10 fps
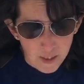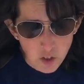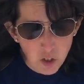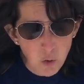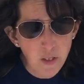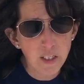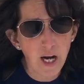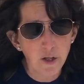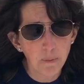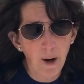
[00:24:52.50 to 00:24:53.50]
to the
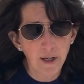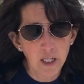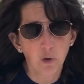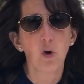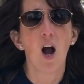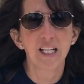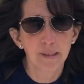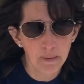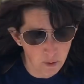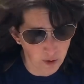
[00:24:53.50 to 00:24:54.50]
Donner Party Cross
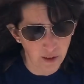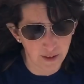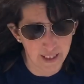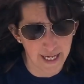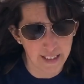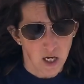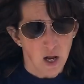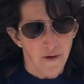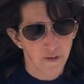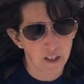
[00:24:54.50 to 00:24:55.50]
Memorial Site
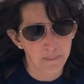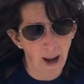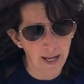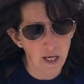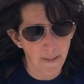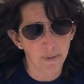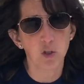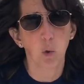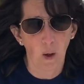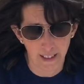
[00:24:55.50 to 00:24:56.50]
for spot number
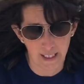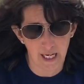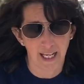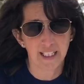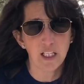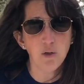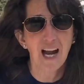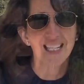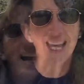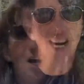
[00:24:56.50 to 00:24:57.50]
20. I'll see you
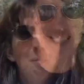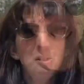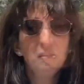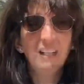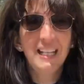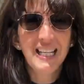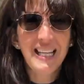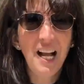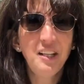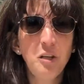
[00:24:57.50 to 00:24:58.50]
guys there. I almost forgot to
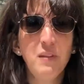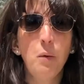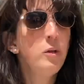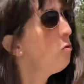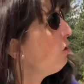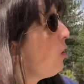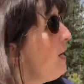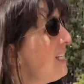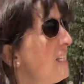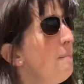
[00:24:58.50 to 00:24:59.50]
tell you that when you go
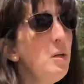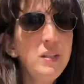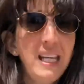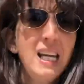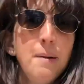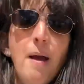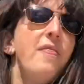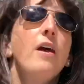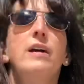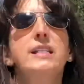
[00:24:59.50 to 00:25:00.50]
into the museum,
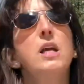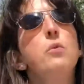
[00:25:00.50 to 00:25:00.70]
there is a